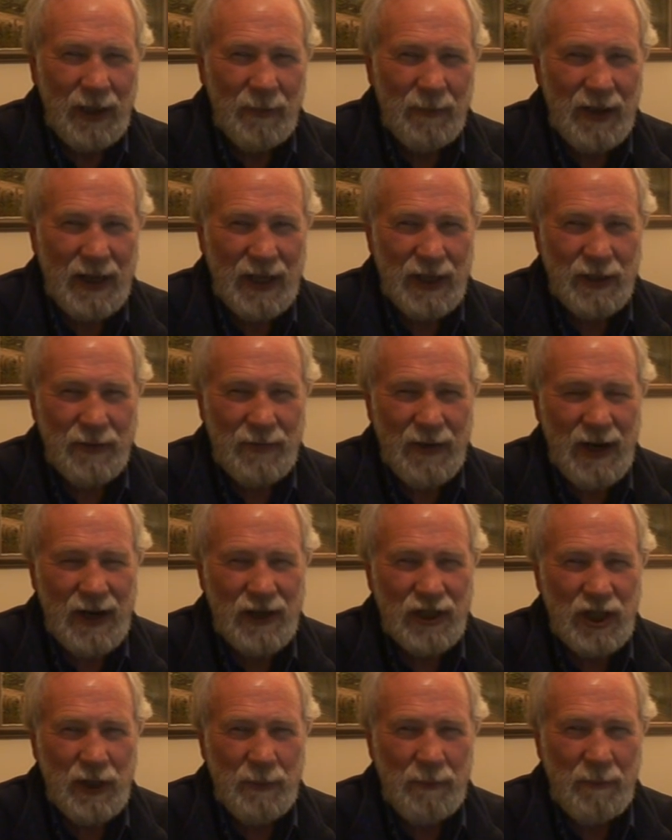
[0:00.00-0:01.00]
But as far
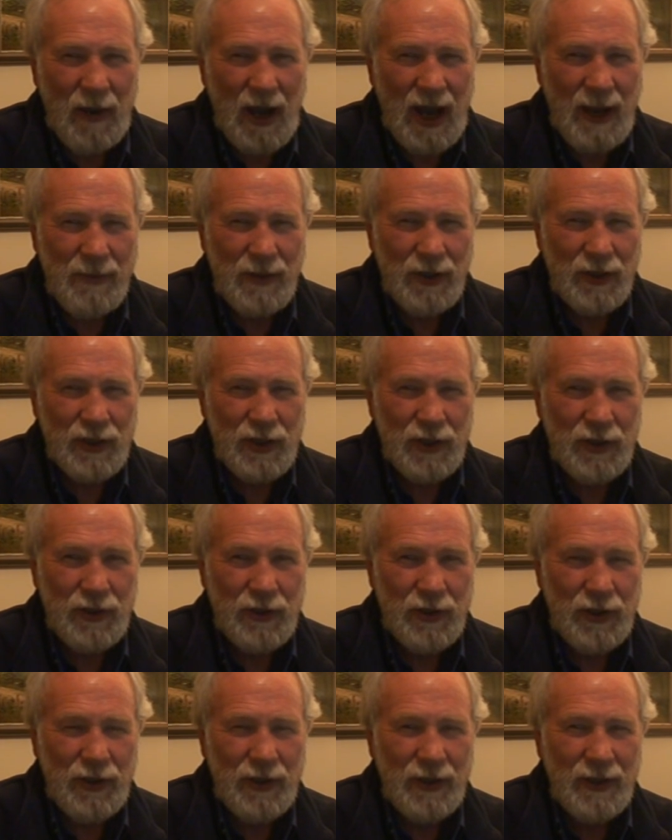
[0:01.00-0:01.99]
as the Bible is
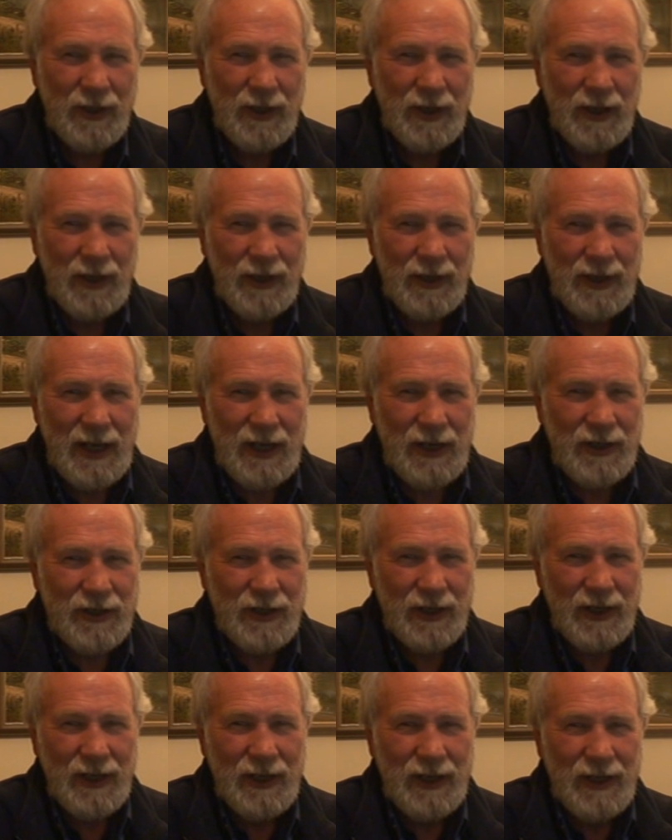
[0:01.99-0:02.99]
concerned,
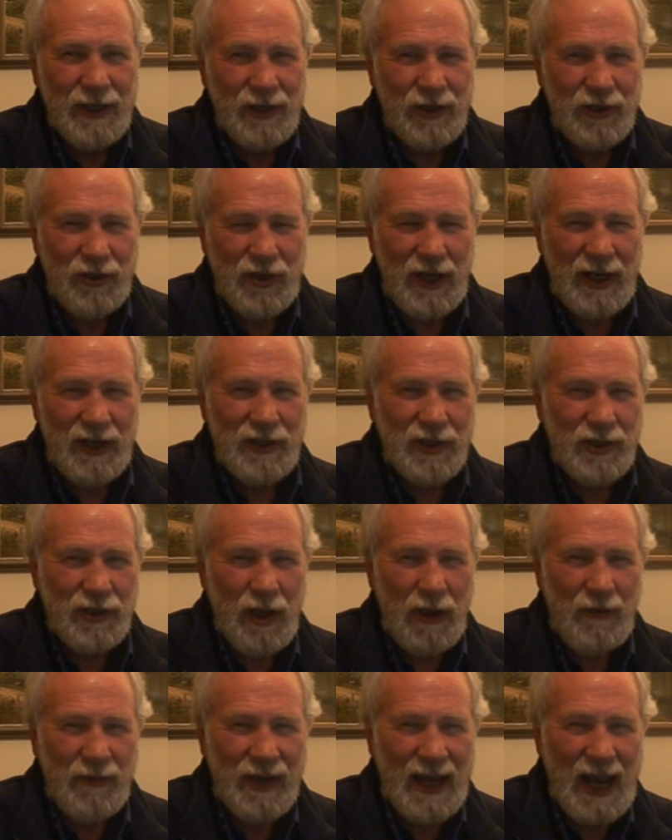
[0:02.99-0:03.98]
yes, Jesus
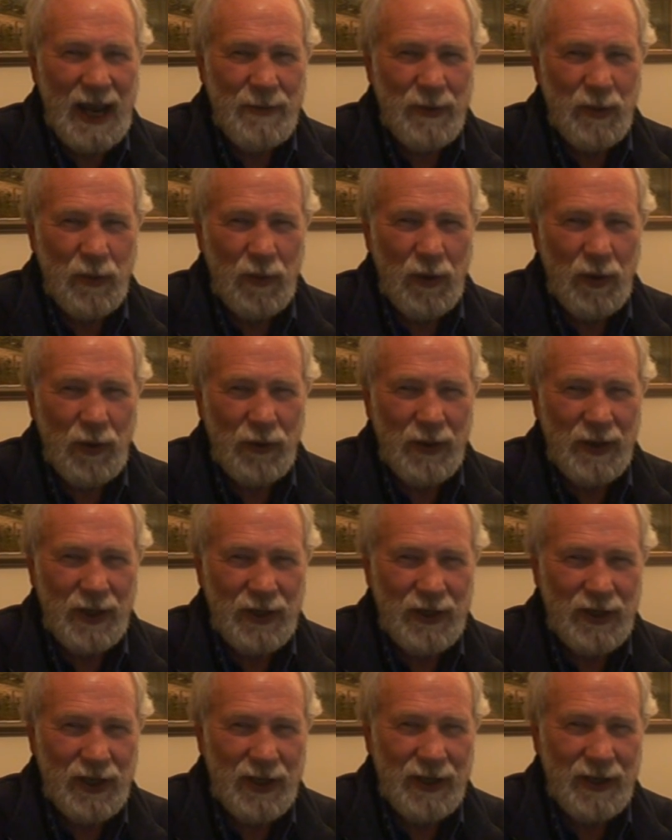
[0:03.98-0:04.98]
overcame the world and he
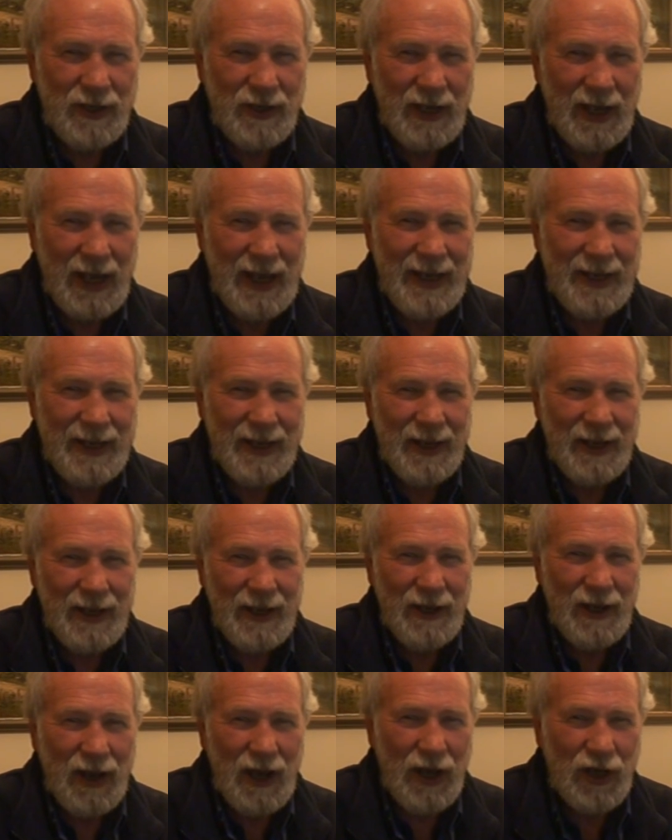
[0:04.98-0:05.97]
said, Hey,
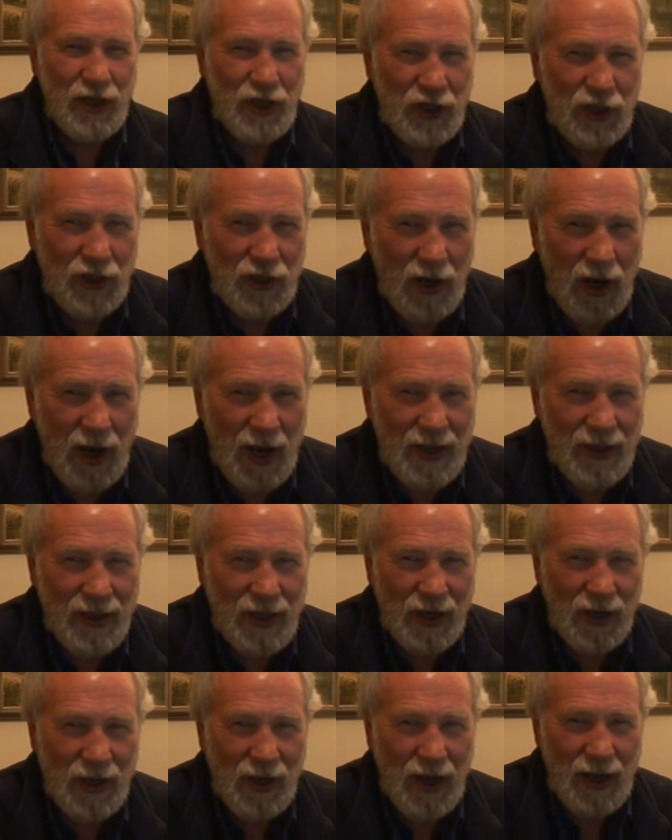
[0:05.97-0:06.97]
I shine
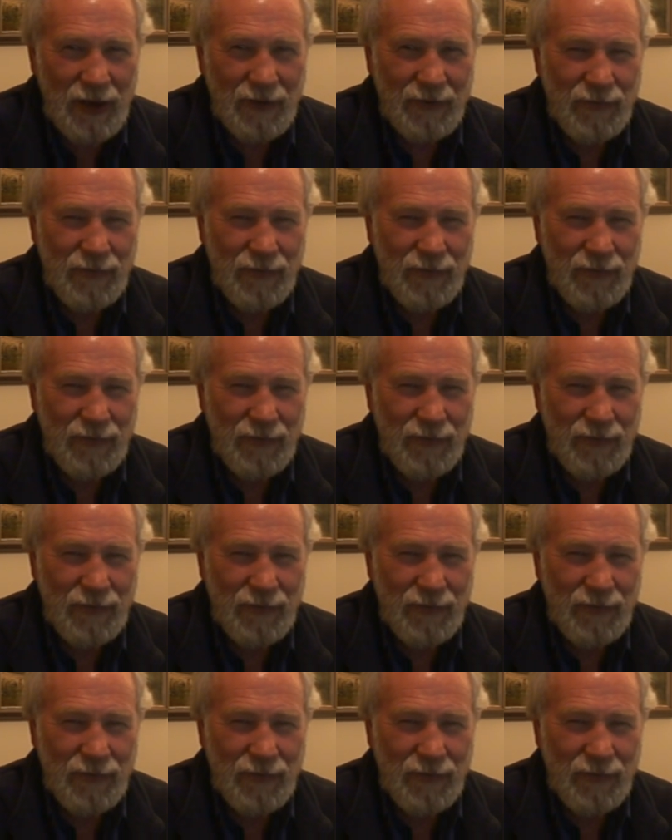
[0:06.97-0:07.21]
the light